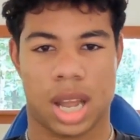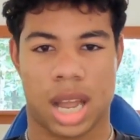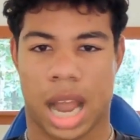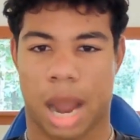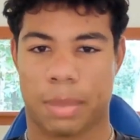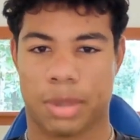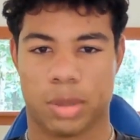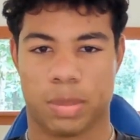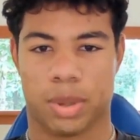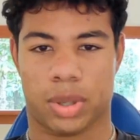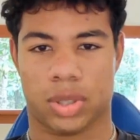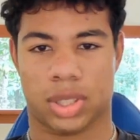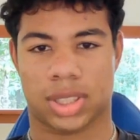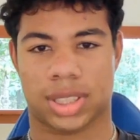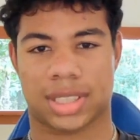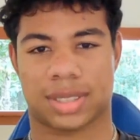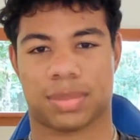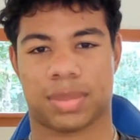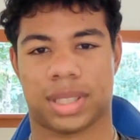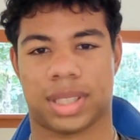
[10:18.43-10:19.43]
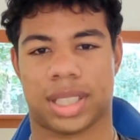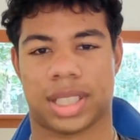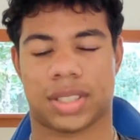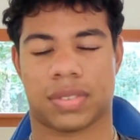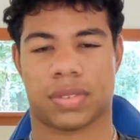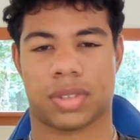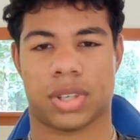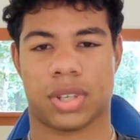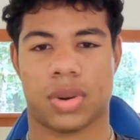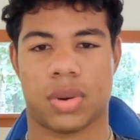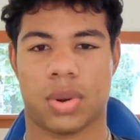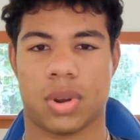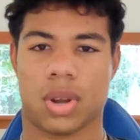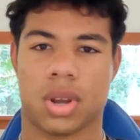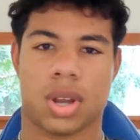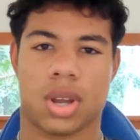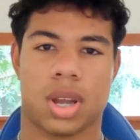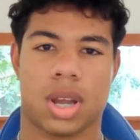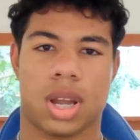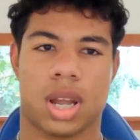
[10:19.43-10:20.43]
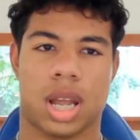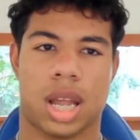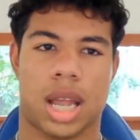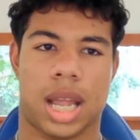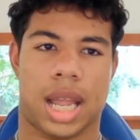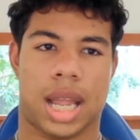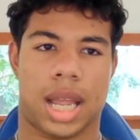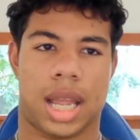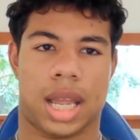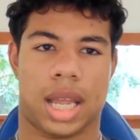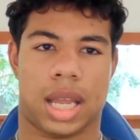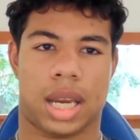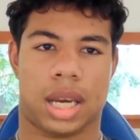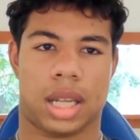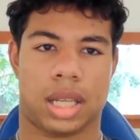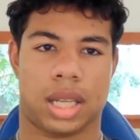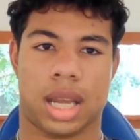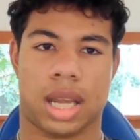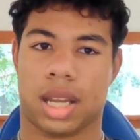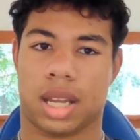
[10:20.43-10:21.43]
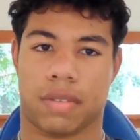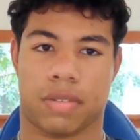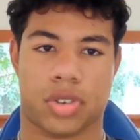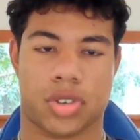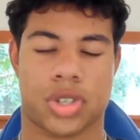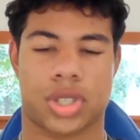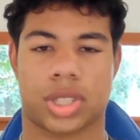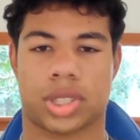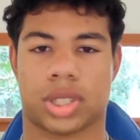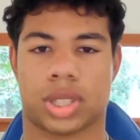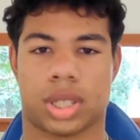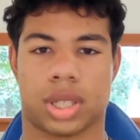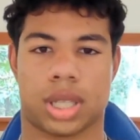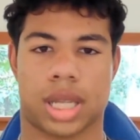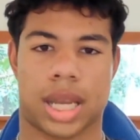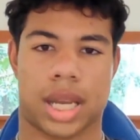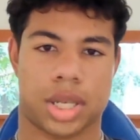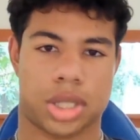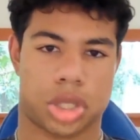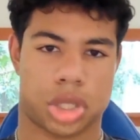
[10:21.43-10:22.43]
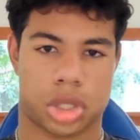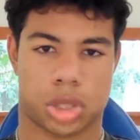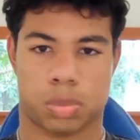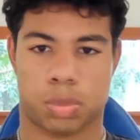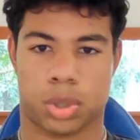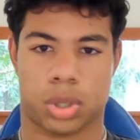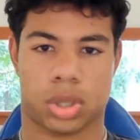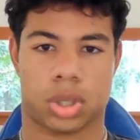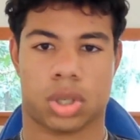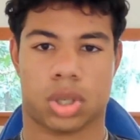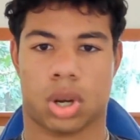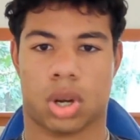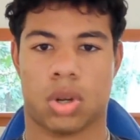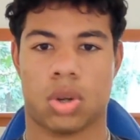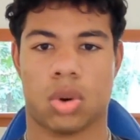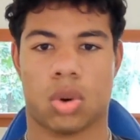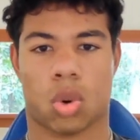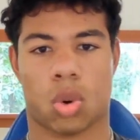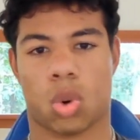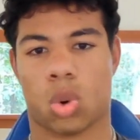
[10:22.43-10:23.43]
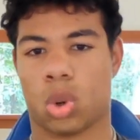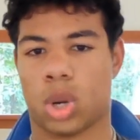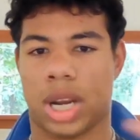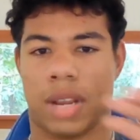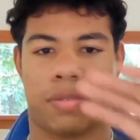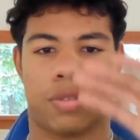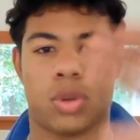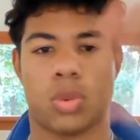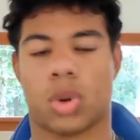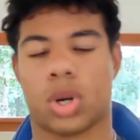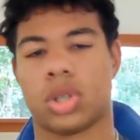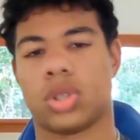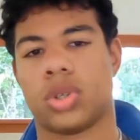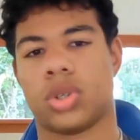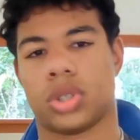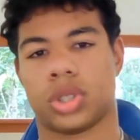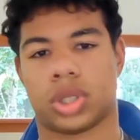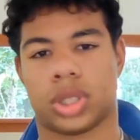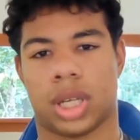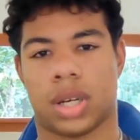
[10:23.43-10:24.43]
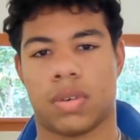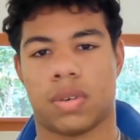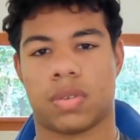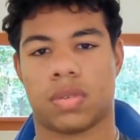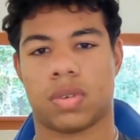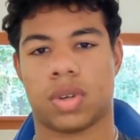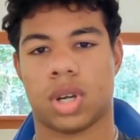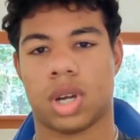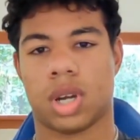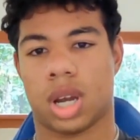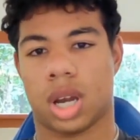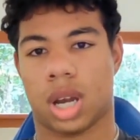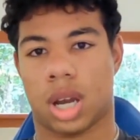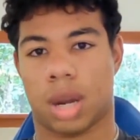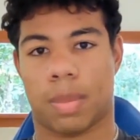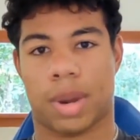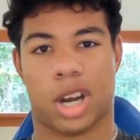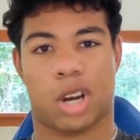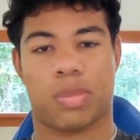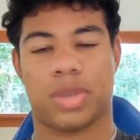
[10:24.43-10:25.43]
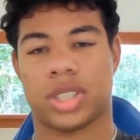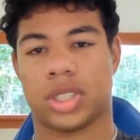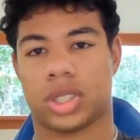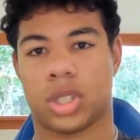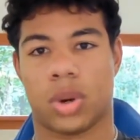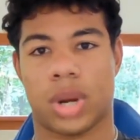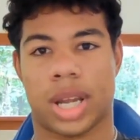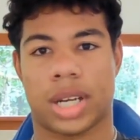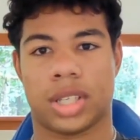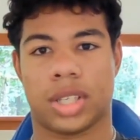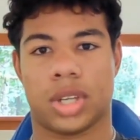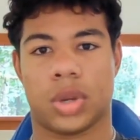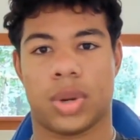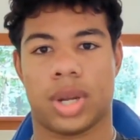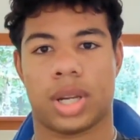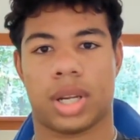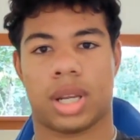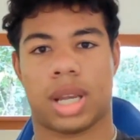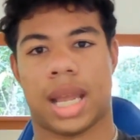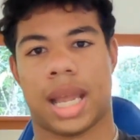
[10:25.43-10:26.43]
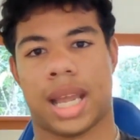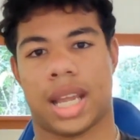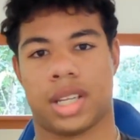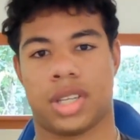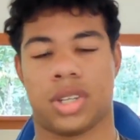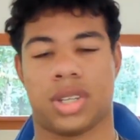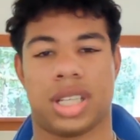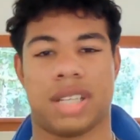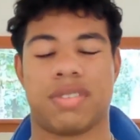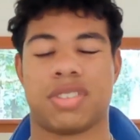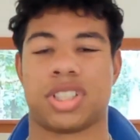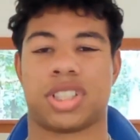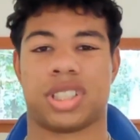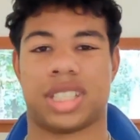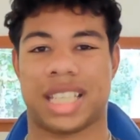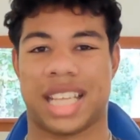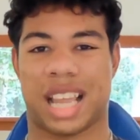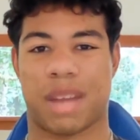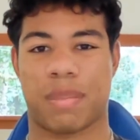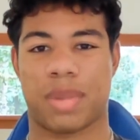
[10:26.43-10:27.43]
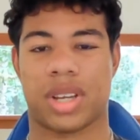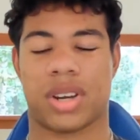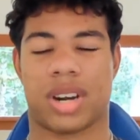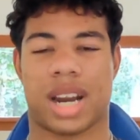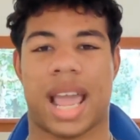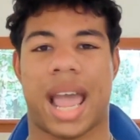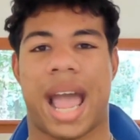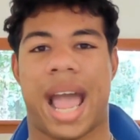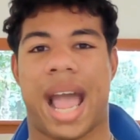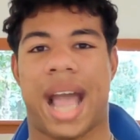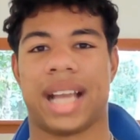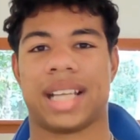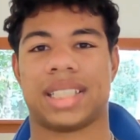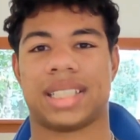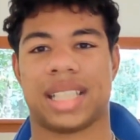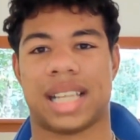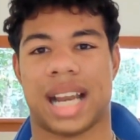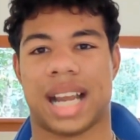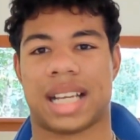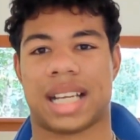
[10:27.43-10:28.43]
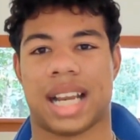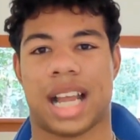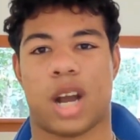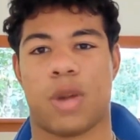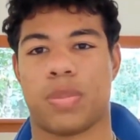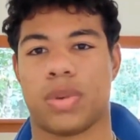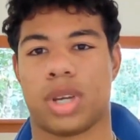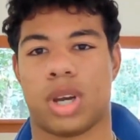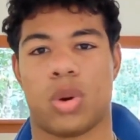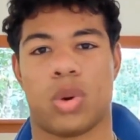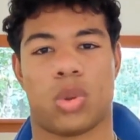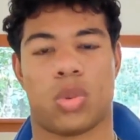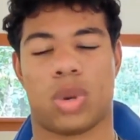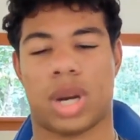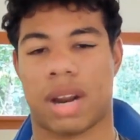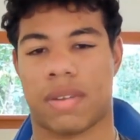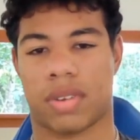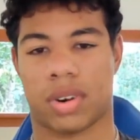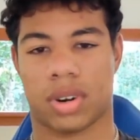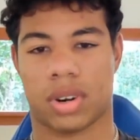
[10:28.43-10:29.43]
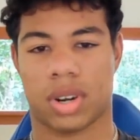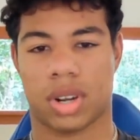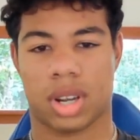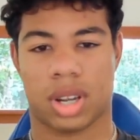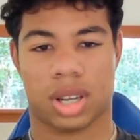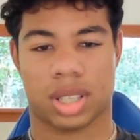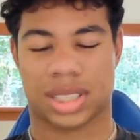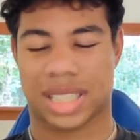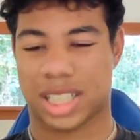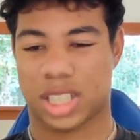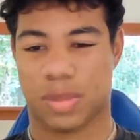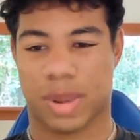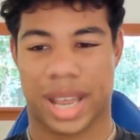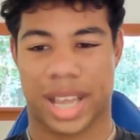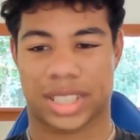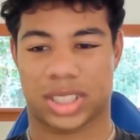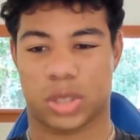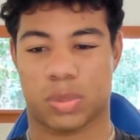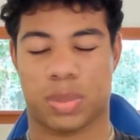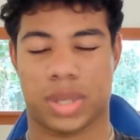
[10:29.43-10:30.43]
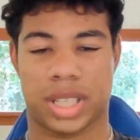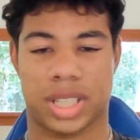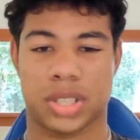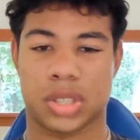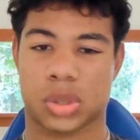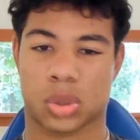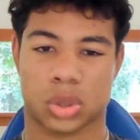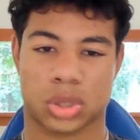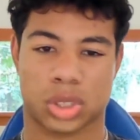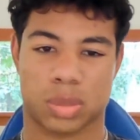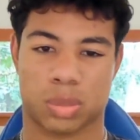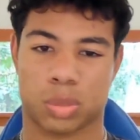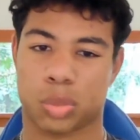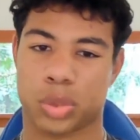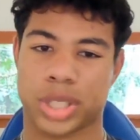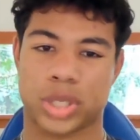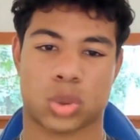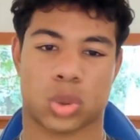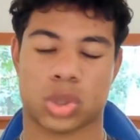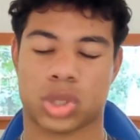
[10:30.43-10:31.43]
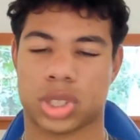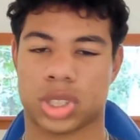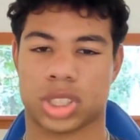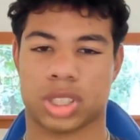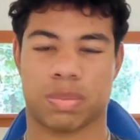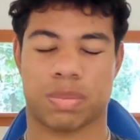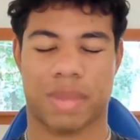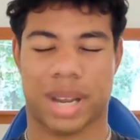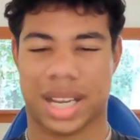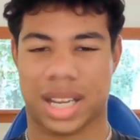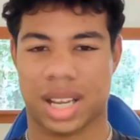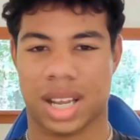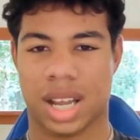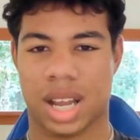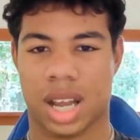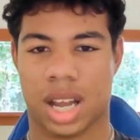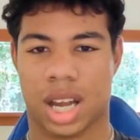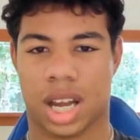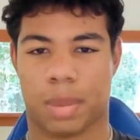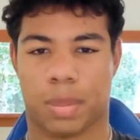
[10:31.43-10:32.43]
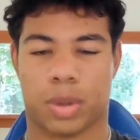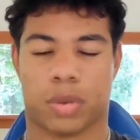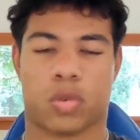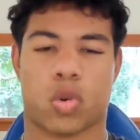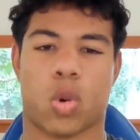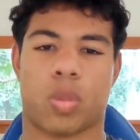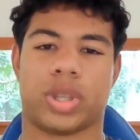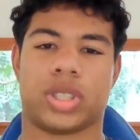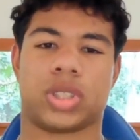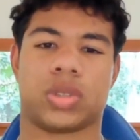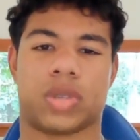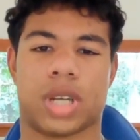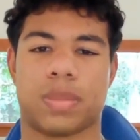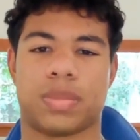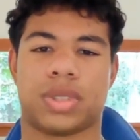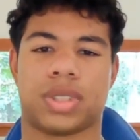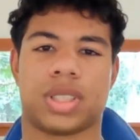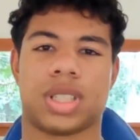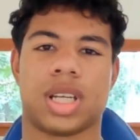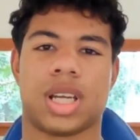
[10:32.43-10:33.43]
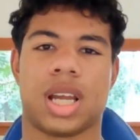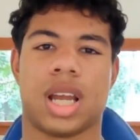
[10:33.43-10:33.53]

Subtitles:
Happy to build a system like this for you. And yeah, if you're interested in that, just book a call. Or if you want to do it yourself, by all means, go ahead and do it. And you can even just DM me on X, and I can help you out with whatever. Send you my SOPs or some resources, some of my performing scripts.